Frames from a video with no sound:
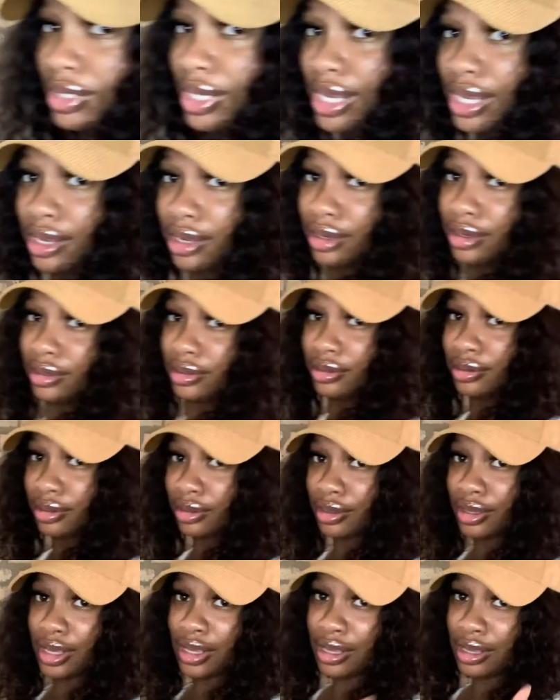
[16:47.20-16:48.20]
one. Hey,
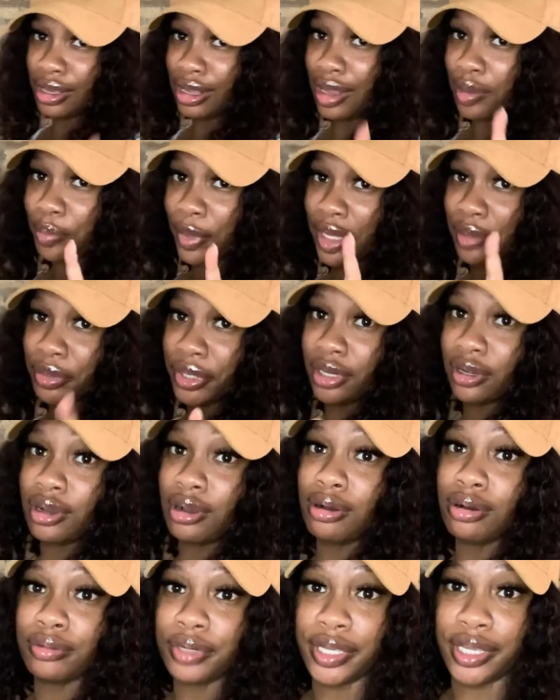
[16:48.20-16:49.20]
I might be a
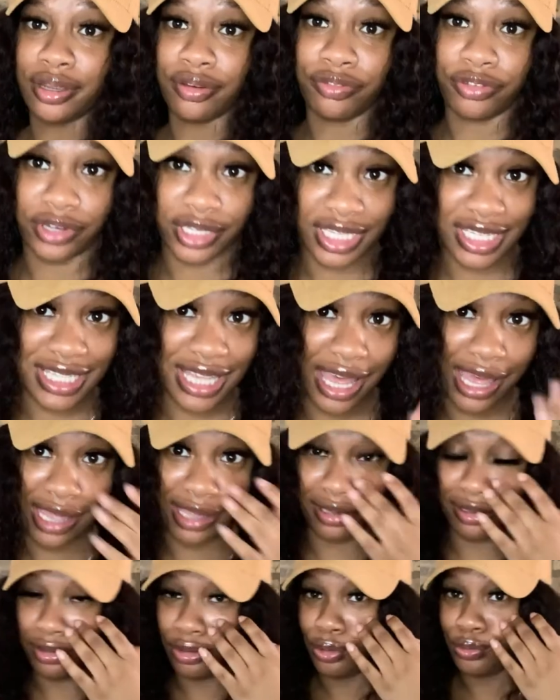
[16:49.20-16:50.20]
cone head for this
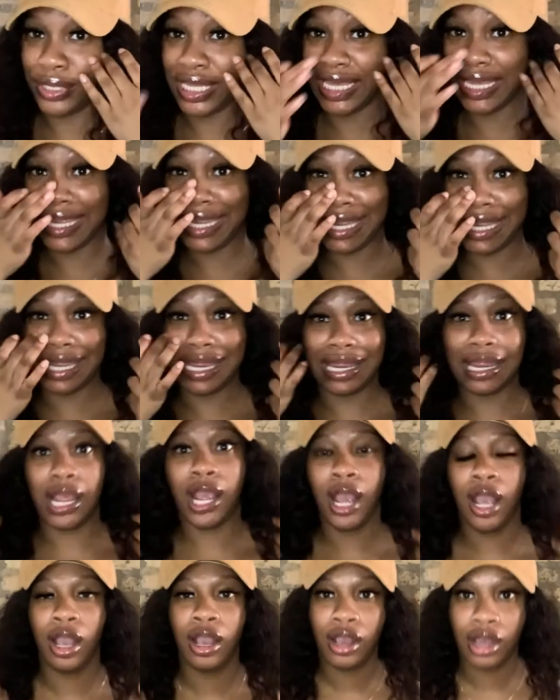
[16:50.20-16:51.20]
hat, low key.
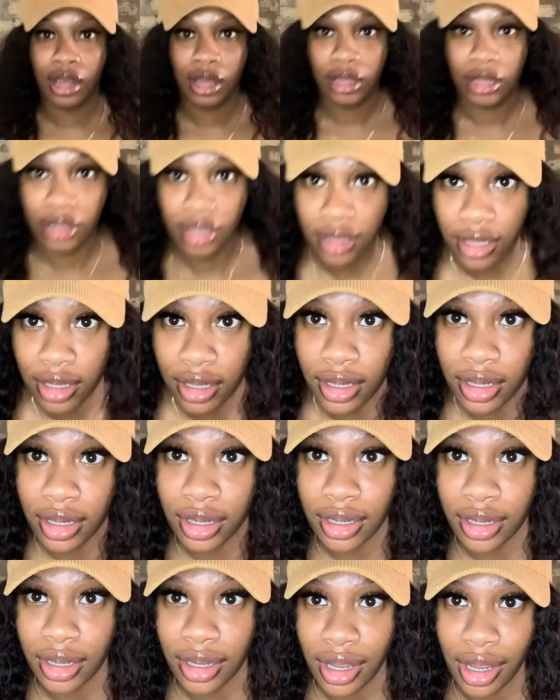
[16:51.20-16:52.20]

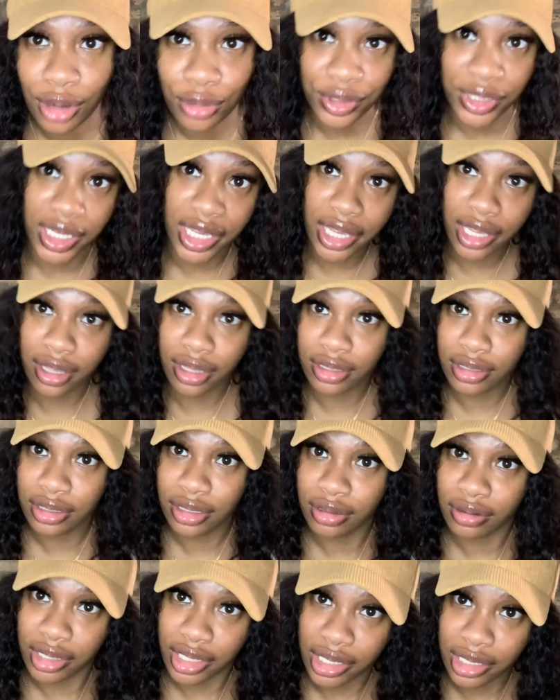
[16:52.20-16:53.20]
Oh yeah,
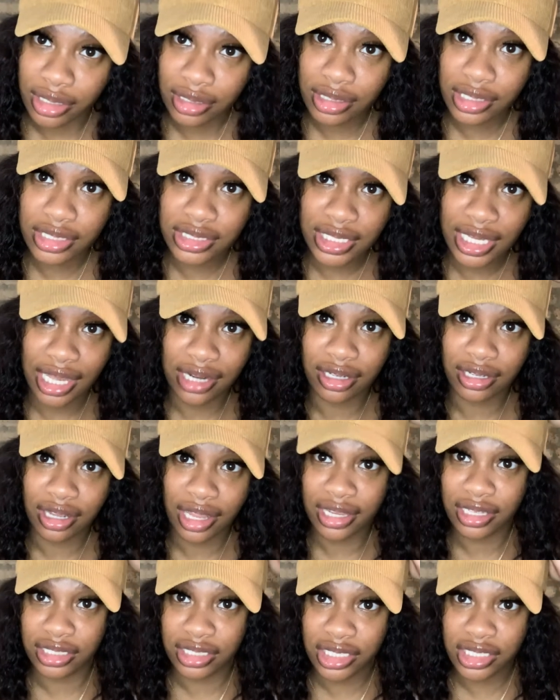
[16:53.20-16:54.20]
okay, it's kind of
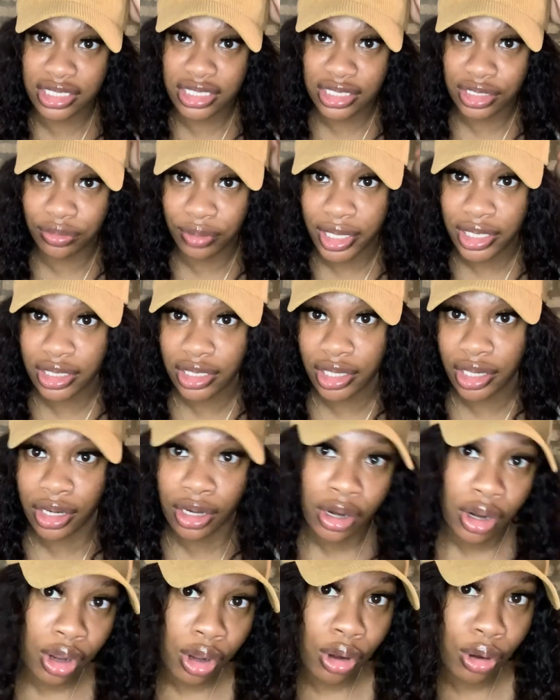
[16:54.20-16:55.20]
like dented right there.
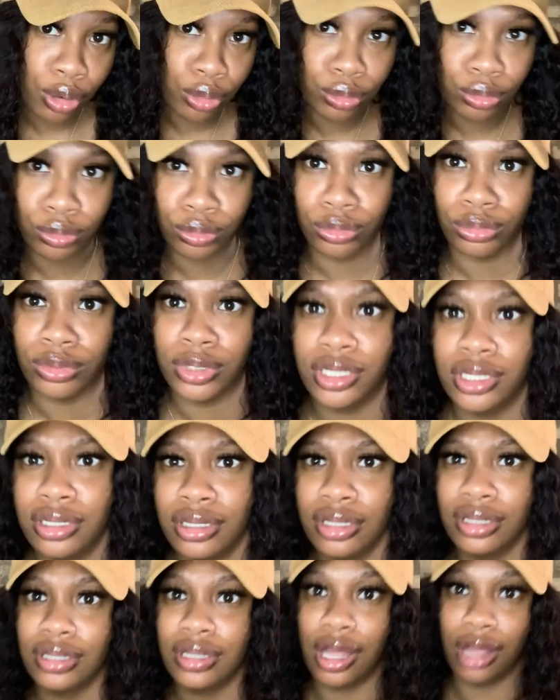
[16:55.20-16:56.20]
Ooh.
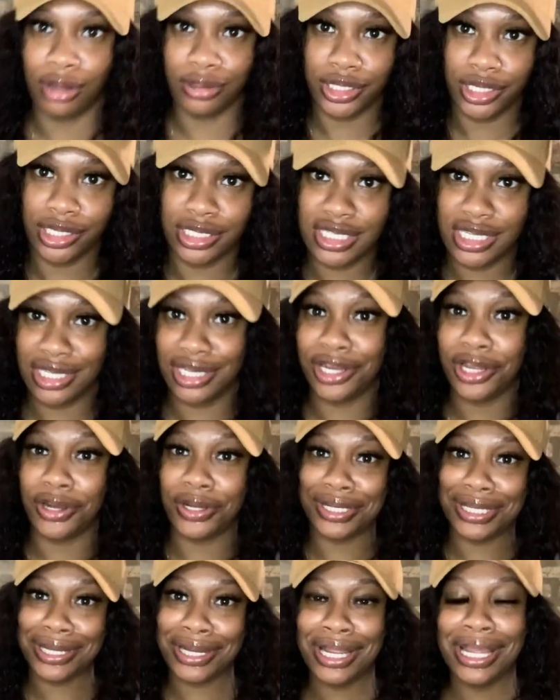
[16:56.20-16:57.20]
Oh yeah, see, there go
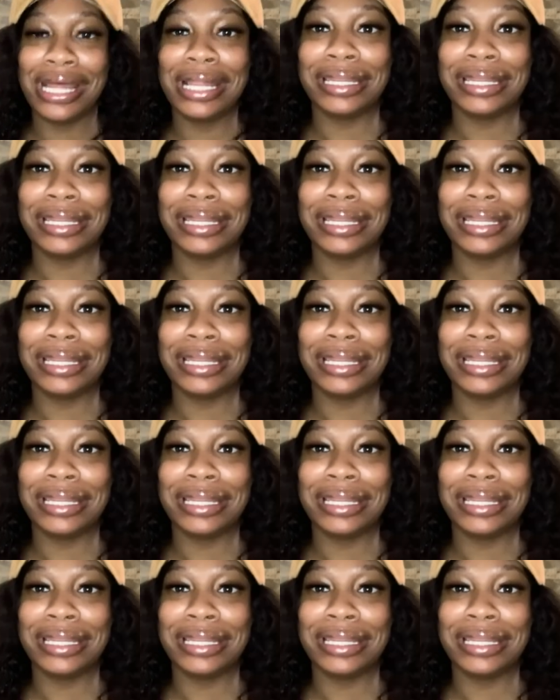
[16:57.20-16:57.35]
the